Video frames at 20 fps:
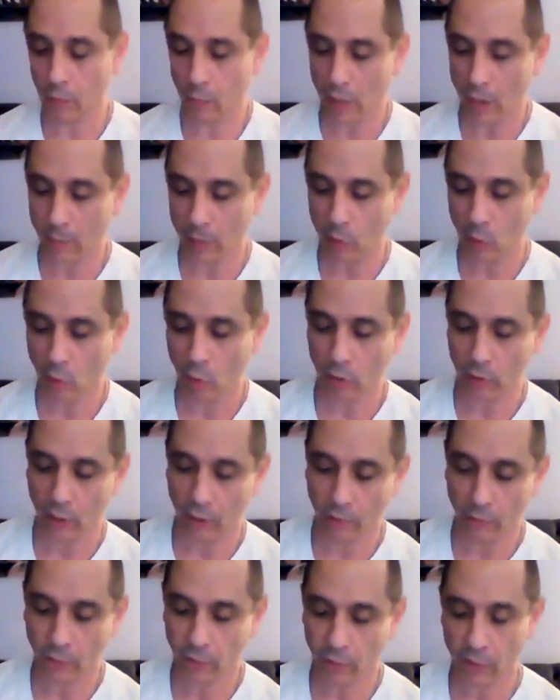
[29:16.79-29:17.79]
rabbit hole
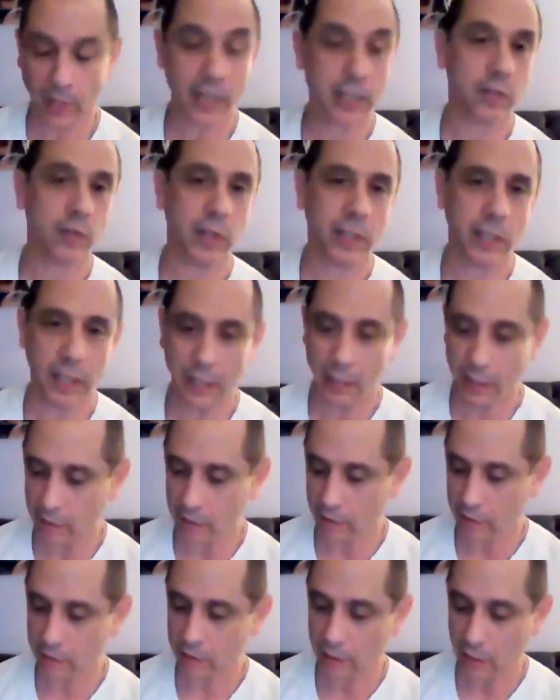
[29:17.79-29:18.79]
of philosophy
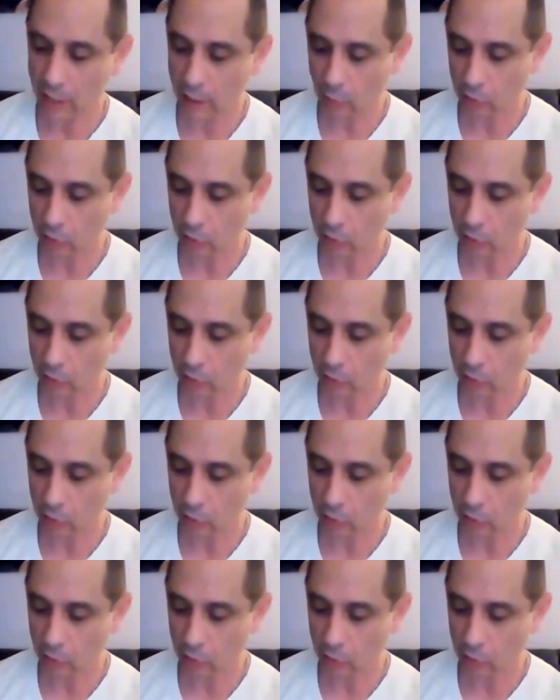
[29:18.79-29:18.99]
geekness today,